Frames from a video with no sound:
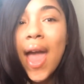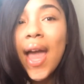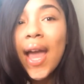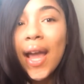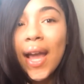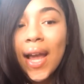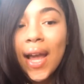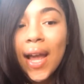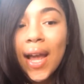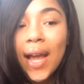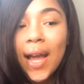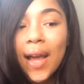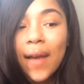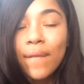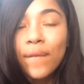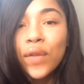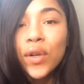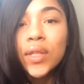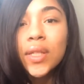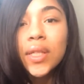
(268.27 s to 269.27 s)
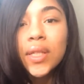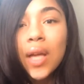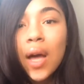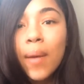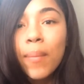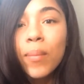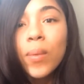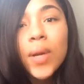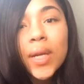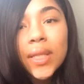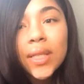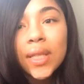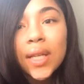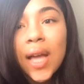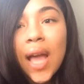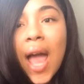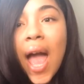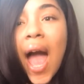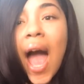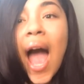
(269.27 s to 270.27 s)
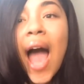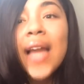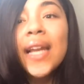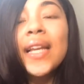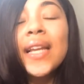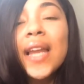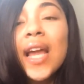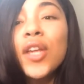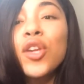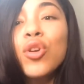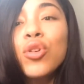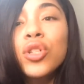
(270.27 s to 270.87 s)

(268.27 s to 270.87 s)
And for some reason, I did not.